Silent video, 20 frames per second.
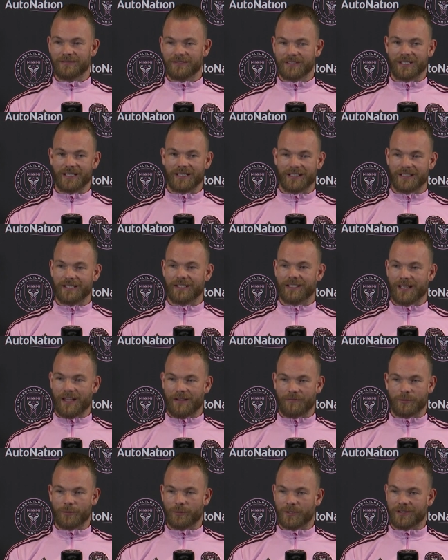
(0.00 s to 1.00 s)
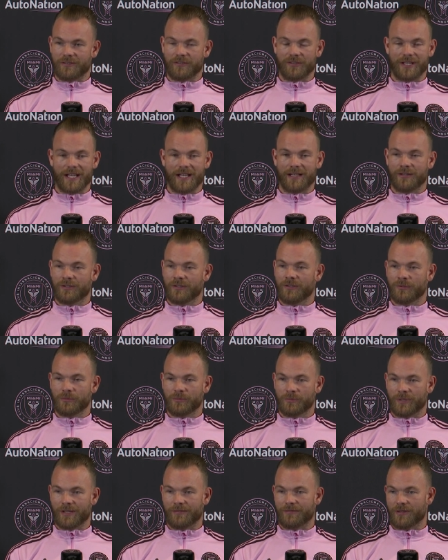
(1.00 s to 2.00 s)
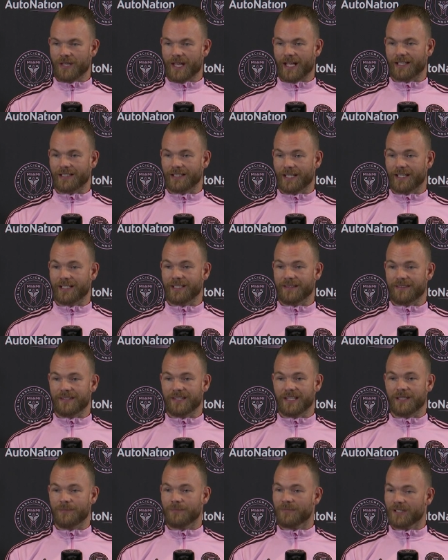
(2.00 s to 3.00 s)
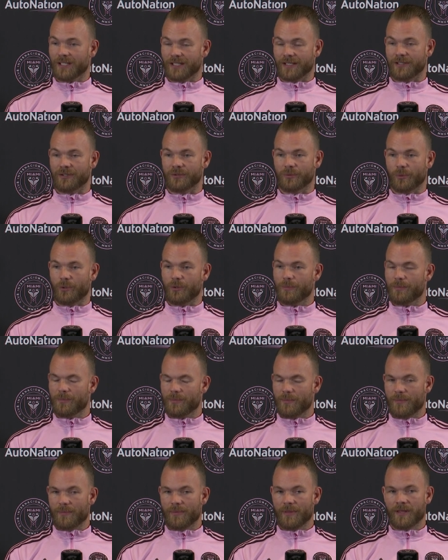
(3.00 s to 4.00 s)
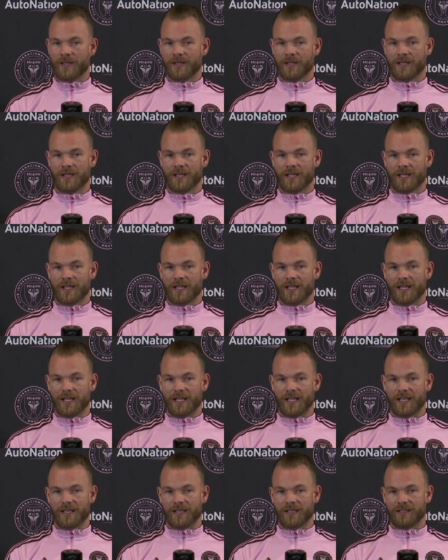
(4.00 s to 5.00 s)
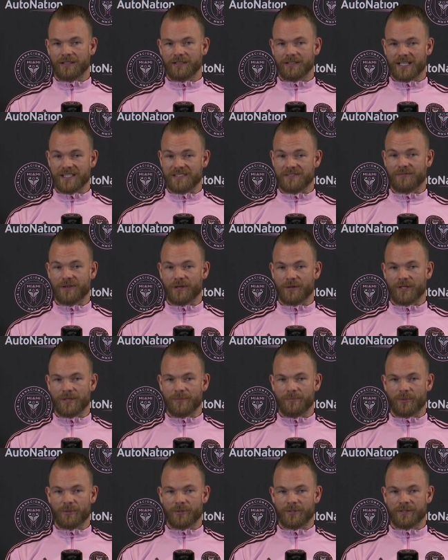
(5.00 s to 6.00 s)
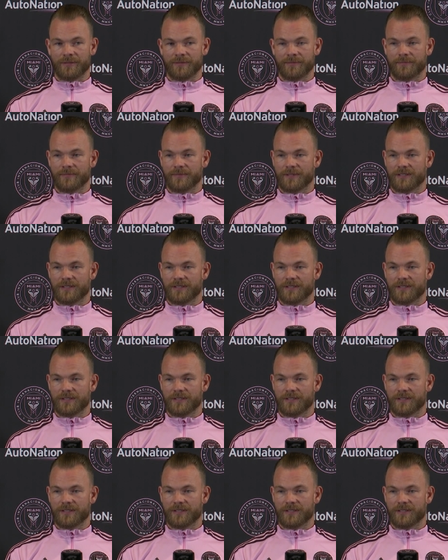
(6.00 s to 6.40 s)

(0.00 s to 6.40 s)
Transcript: like everyone together, we have to act like a team, like a group, and that's very important.